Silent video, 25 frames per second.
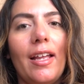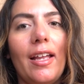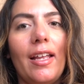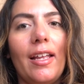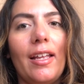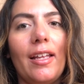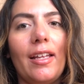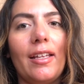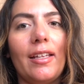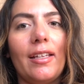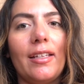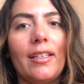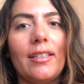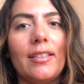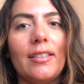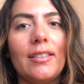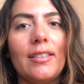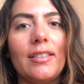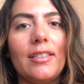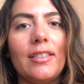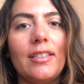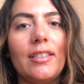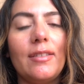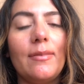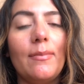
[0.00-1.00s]

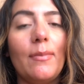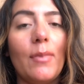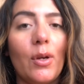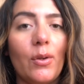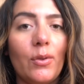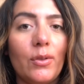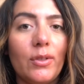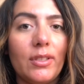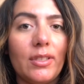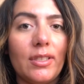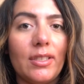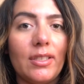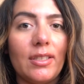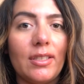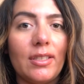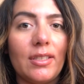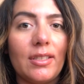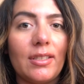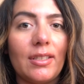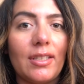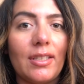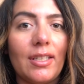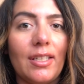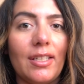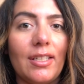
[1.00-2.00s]
And
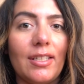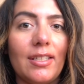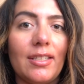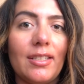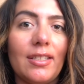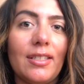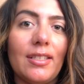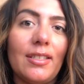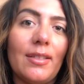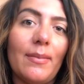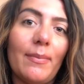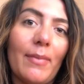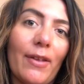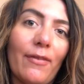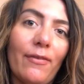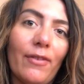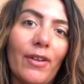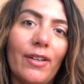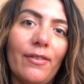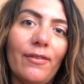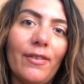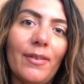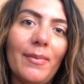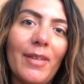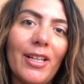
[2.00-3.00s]
Moses is my
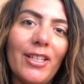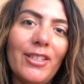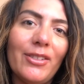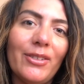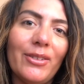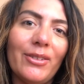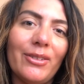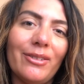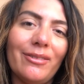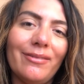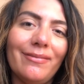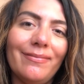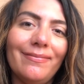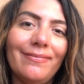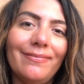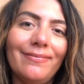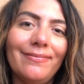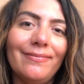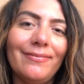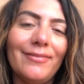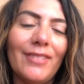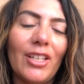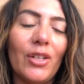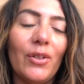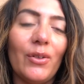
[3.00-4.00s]
friend from high school,
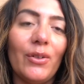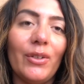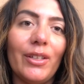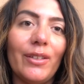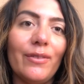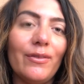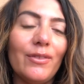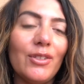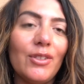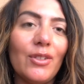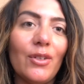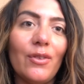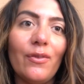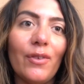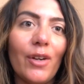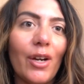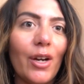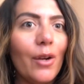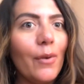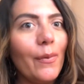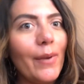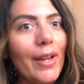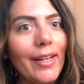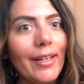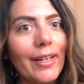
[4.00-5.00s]
who lives so
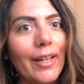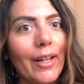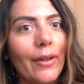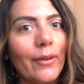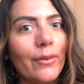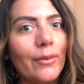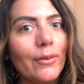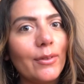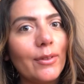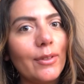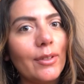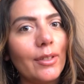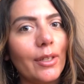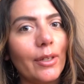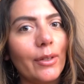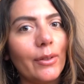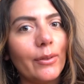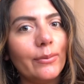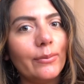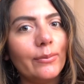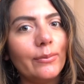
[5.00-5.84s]
far away now, so